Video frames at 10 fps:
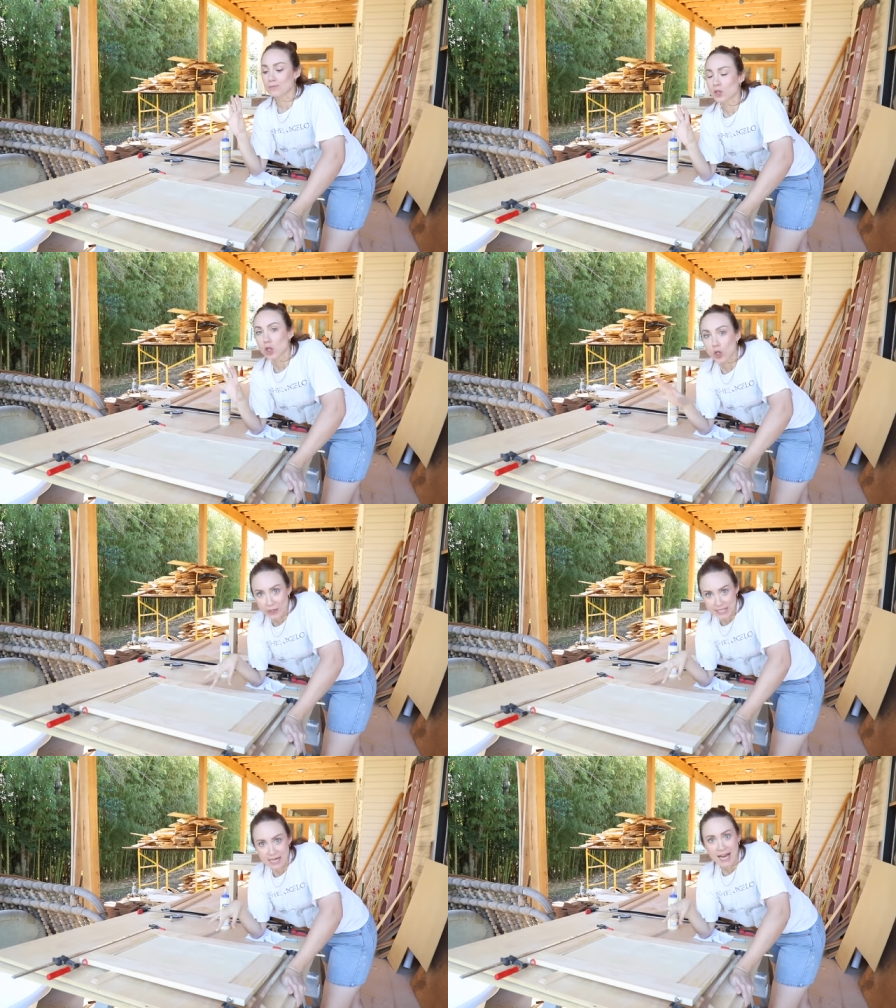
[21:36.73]
glue
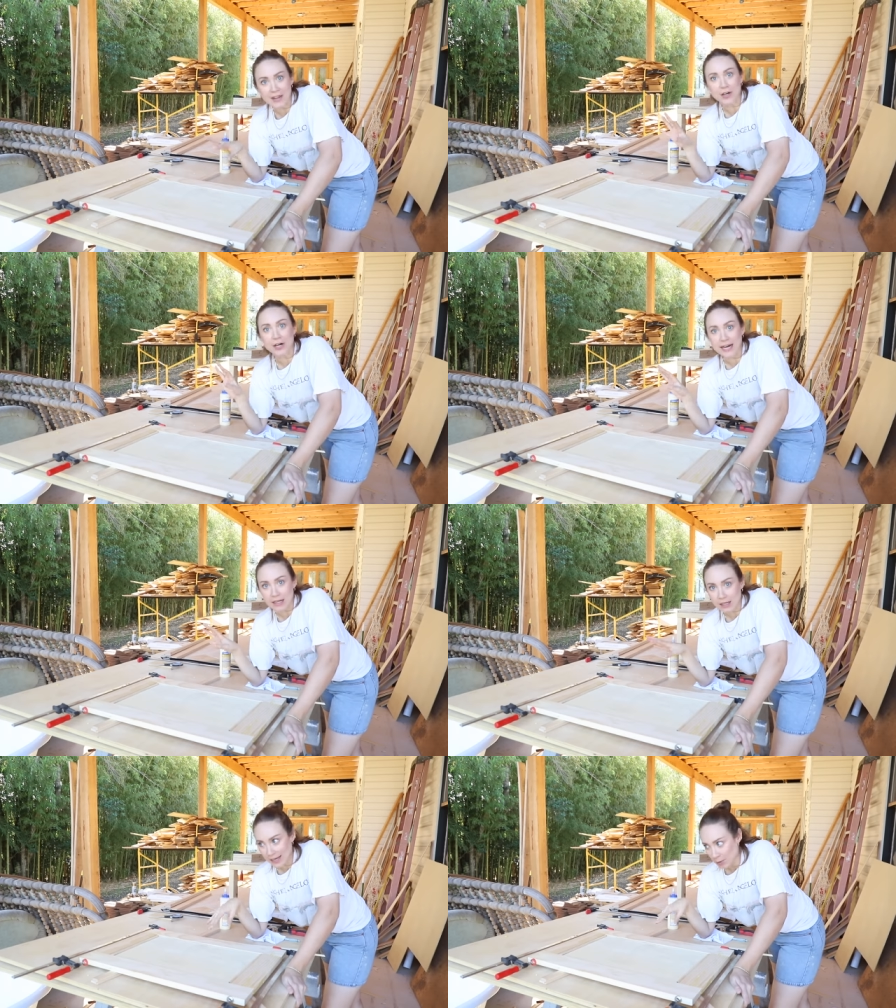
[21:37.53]
it together and
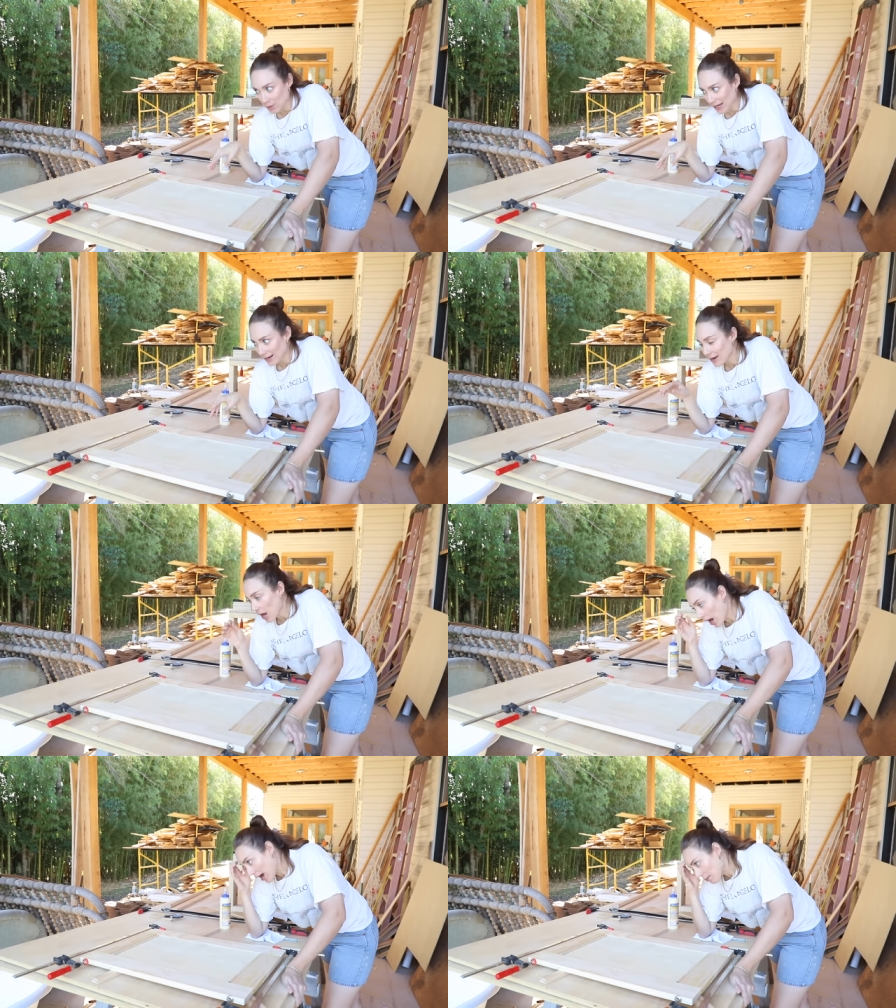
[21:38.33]
clamp it.
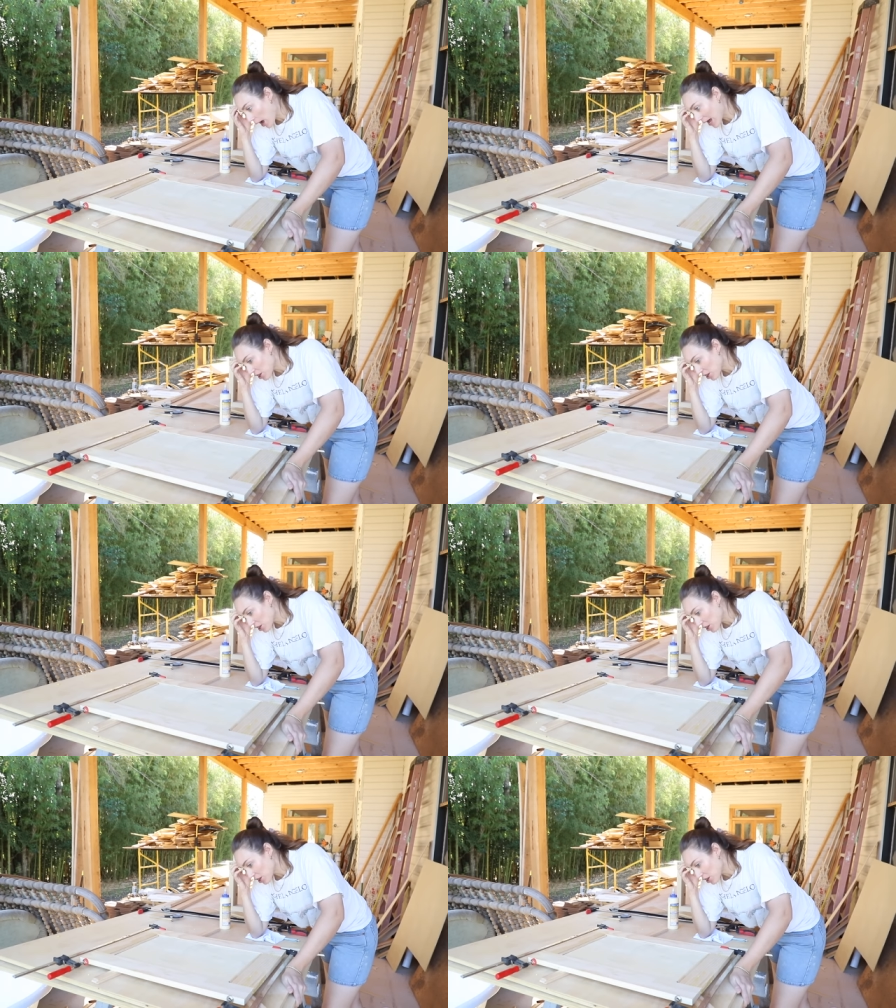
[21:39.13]
Um, I